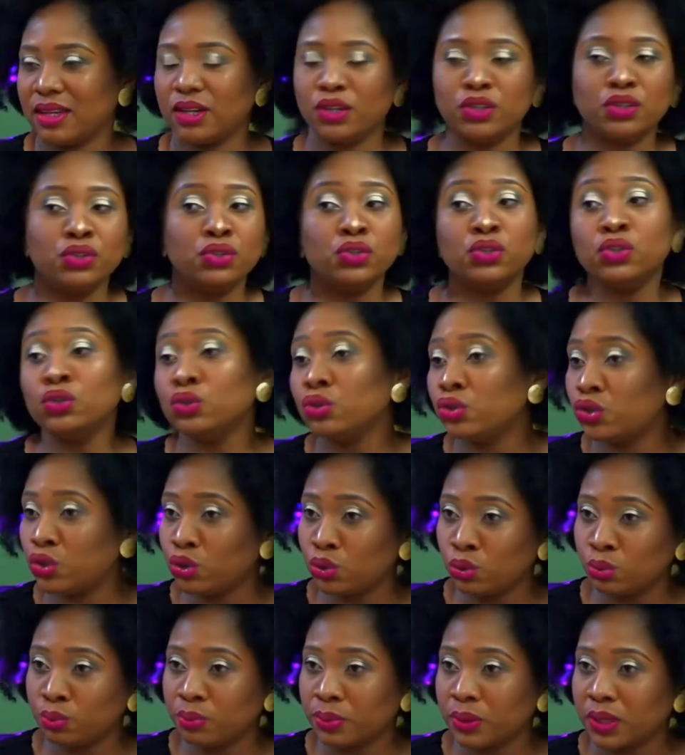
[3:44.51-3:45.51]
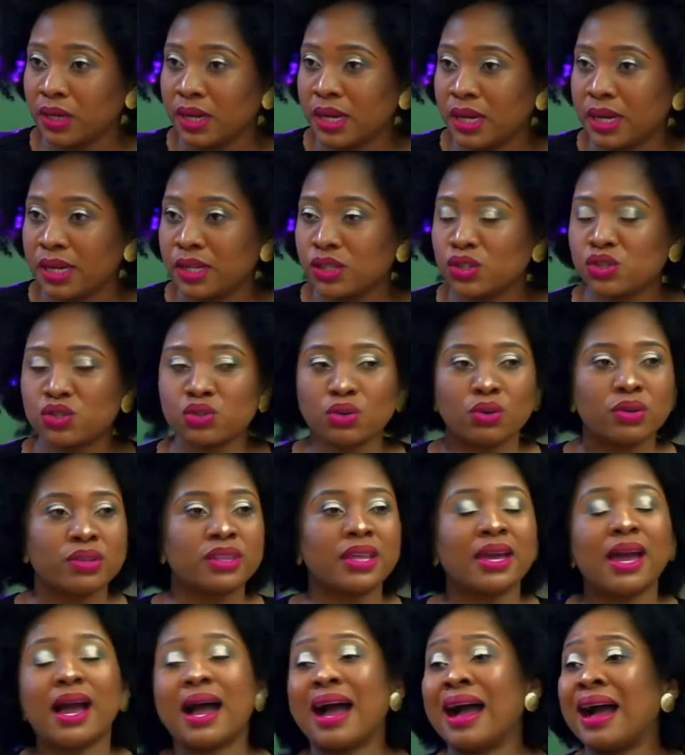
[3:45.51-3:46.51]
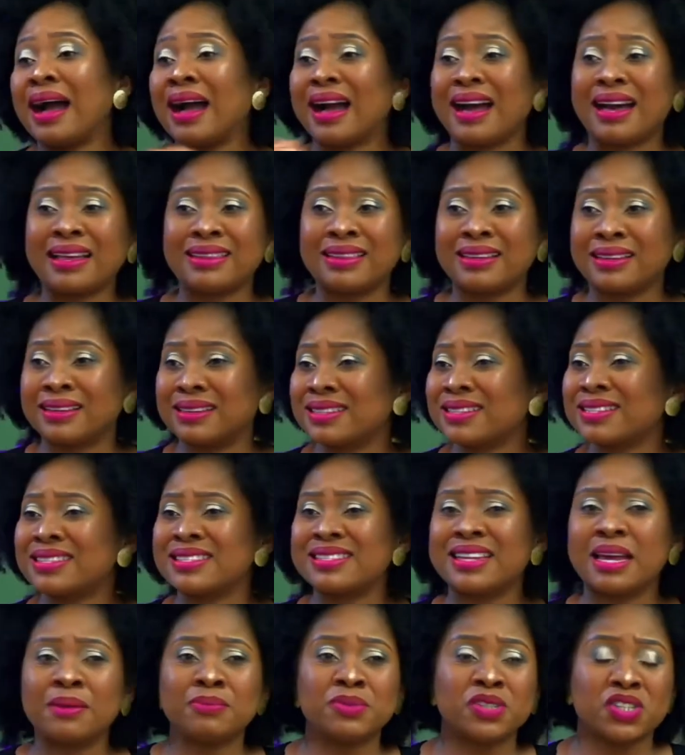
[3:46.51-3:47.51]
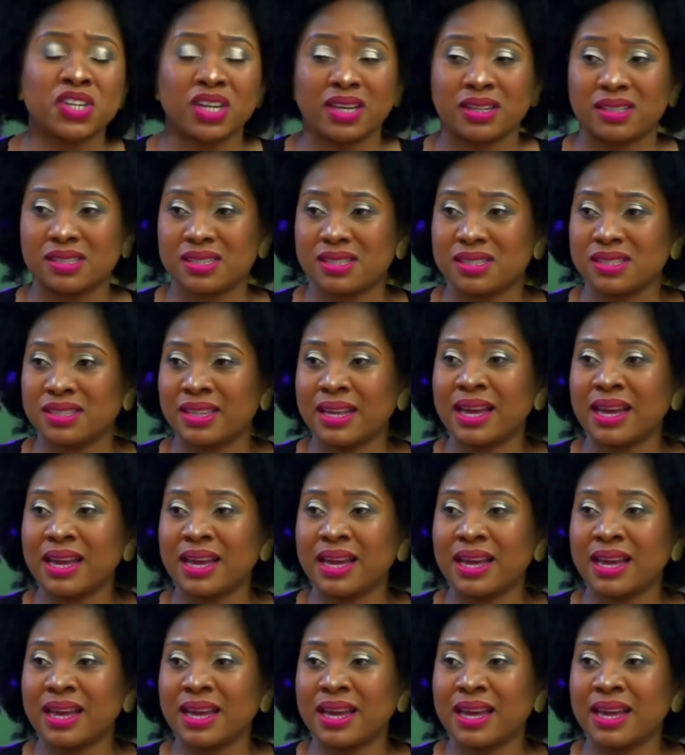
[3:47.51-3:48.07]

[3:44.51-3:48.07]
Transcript: YouTube. So there are other Snapchats.